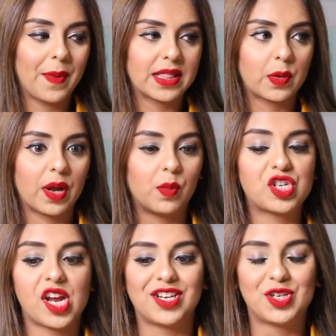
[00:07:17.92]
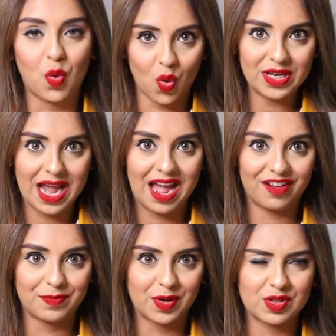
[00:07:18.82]
by the way, which I don't
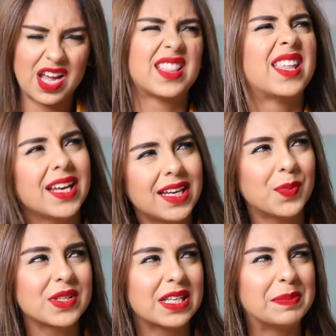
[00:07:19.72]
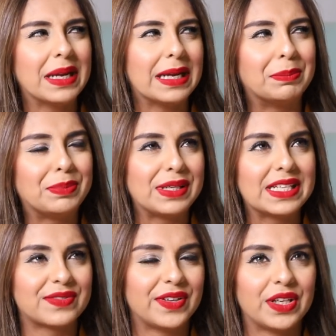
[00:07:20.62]
have because I think it was in my
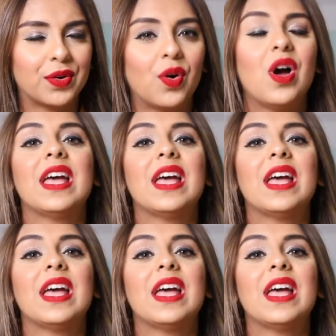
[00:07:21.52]
empties video,